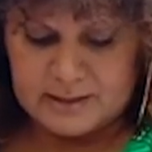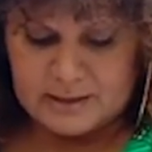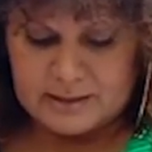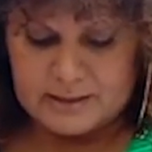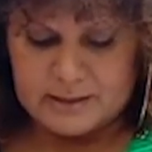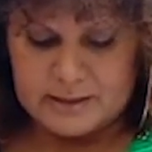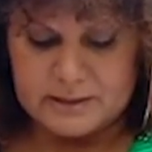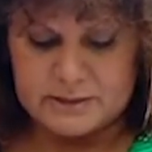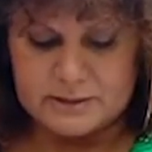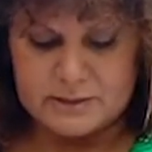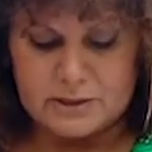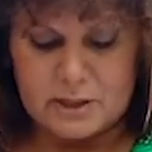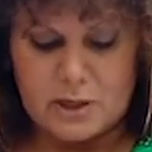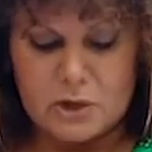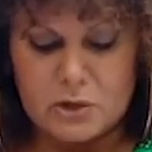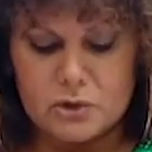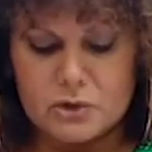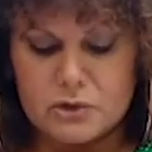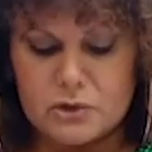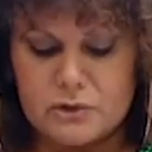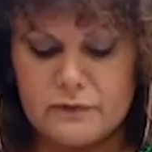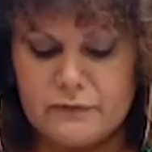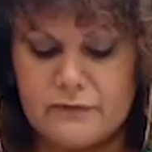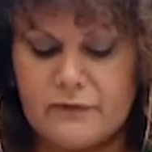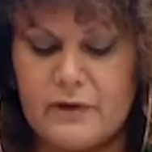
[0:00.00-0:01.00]
There's no
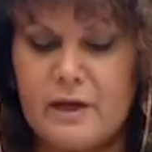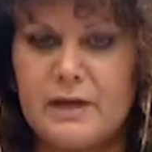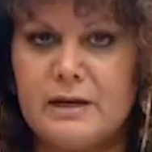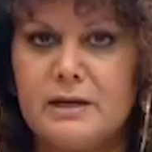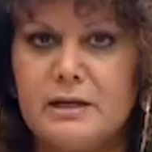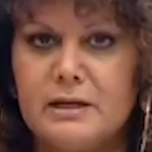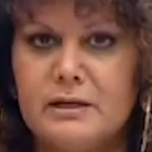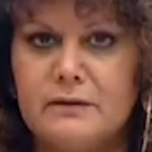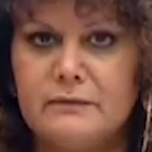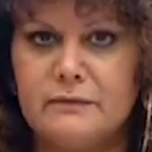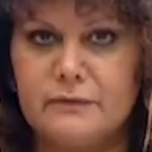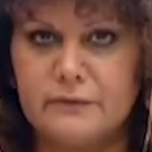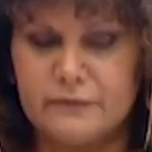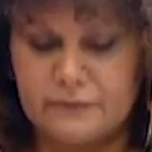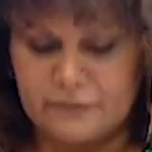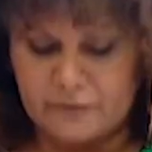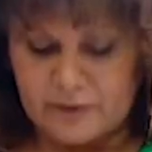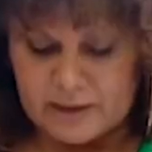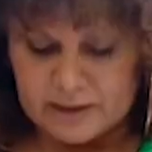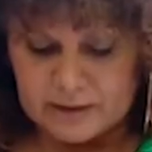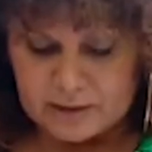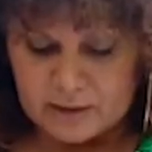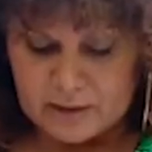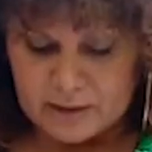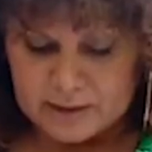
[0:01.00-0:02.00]
new funding for
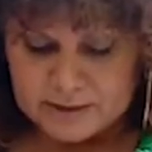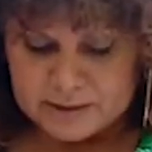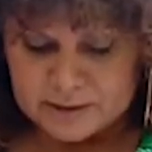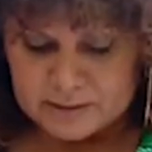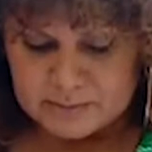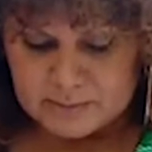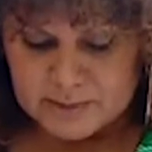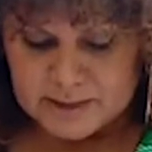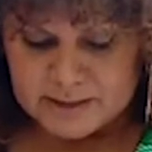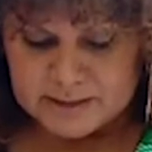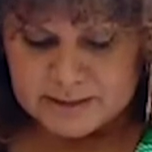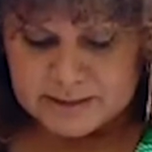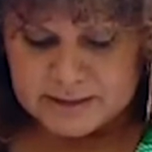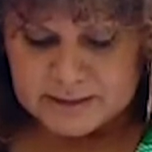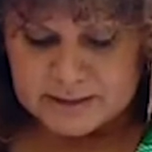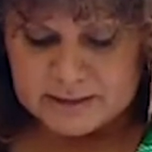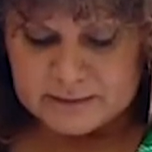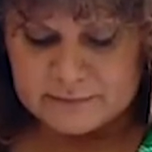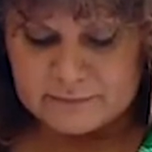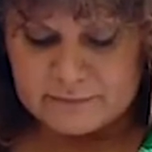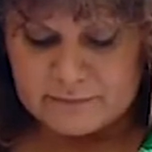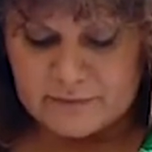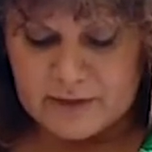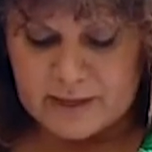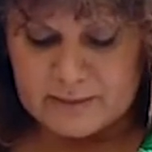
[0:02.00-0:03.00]
frontline domestic
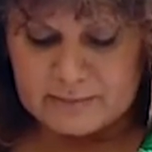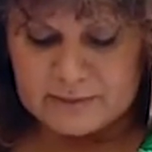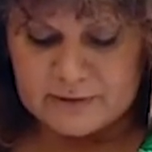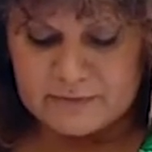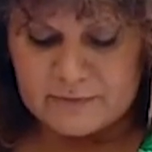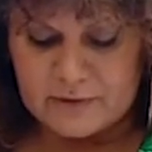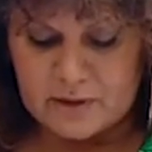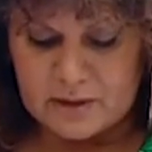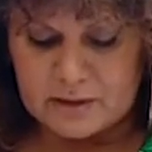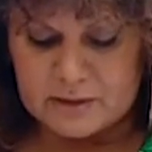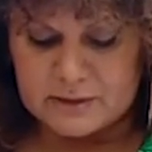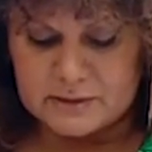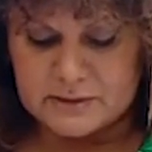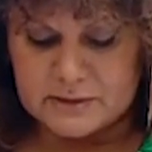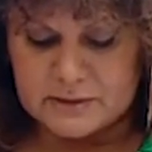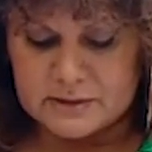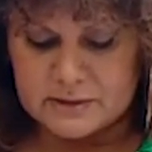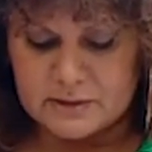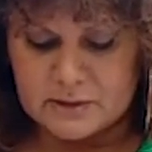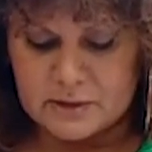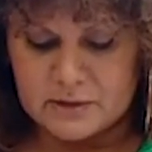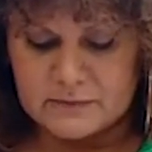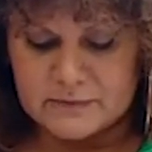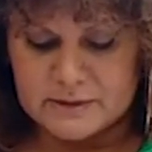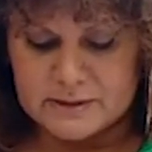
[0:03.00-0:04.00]
and family violence
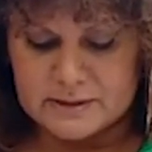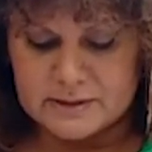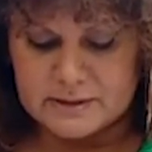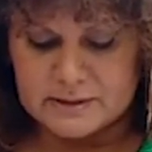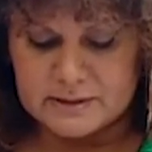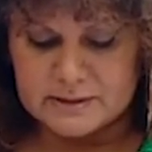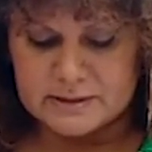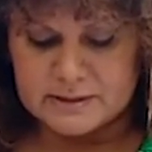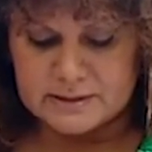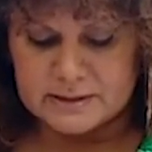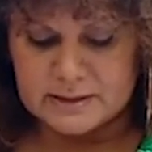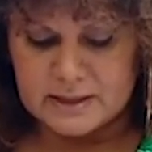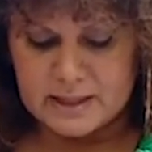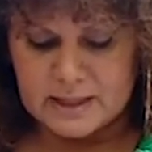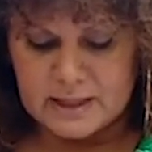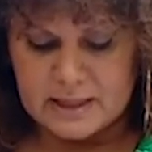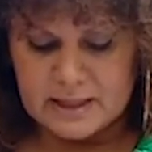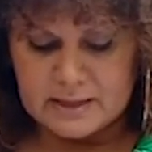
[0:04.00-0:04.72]
services